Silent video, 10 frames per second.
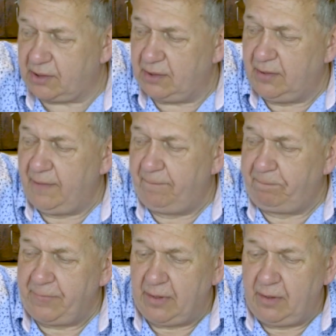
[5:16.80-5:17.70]
say
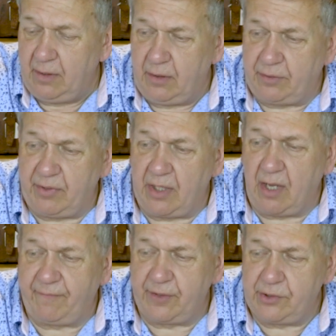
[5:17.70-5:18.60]

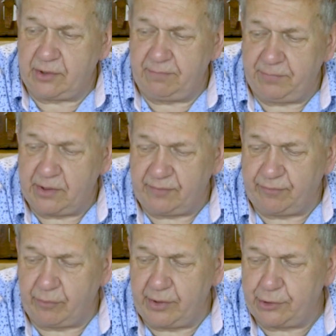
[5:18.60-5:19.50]
3.5 inch, there's a
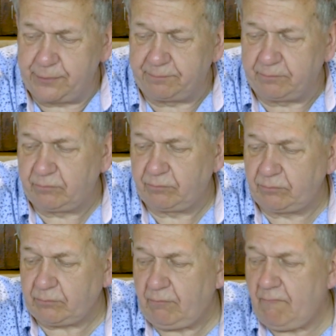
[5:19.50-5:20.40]
4 inch.
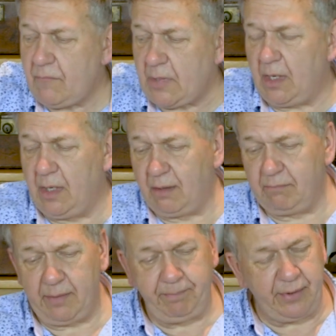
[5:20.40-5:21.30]

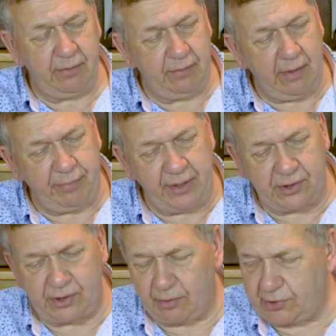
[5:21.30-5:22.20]
But that brings
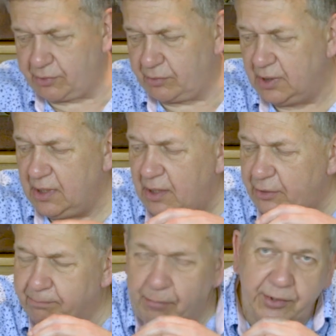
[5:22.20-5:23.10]
us on to
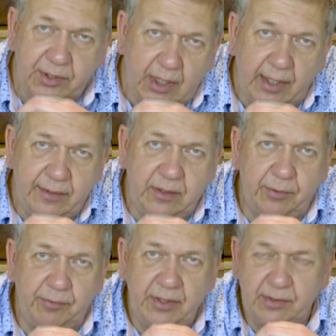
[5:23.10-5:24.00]
the modern
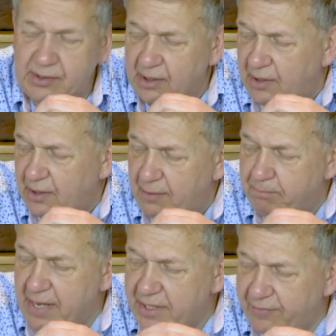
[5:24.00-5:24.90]
collectible reels.
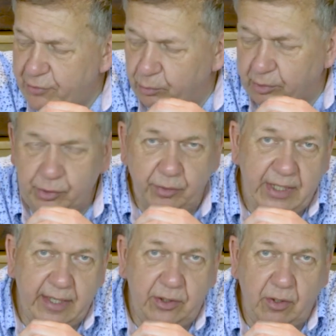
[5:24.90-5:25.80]
Many of you will know the
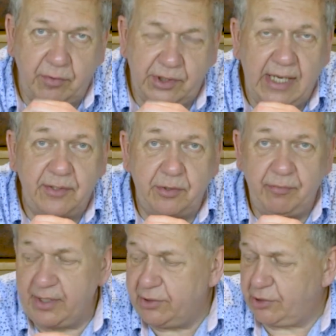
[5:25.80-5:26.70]
Allcock Stanton
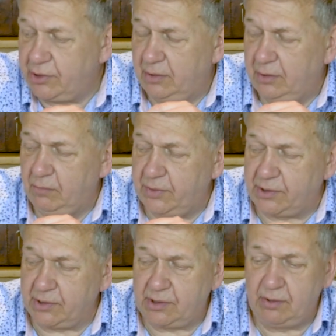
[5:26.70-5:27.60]
range, which
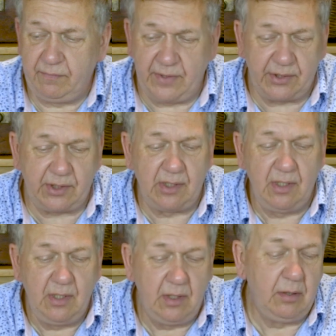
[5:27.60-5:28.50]
is this.
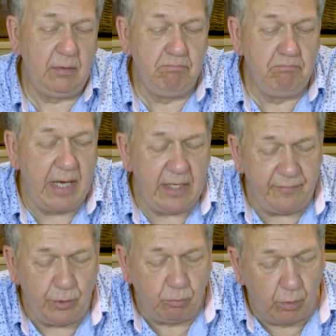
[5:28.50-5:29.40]
Many
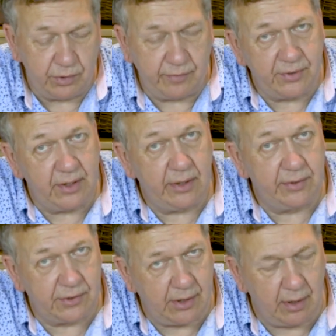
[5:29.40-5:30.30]
of you won't have seen it in
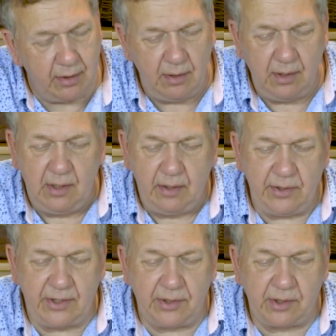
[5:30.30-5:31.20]
this colour. They
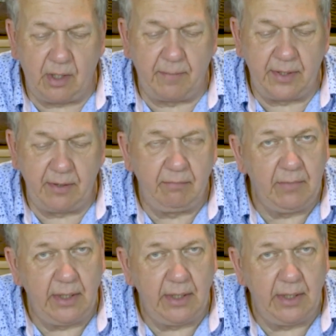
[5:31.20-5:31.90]
tend to come in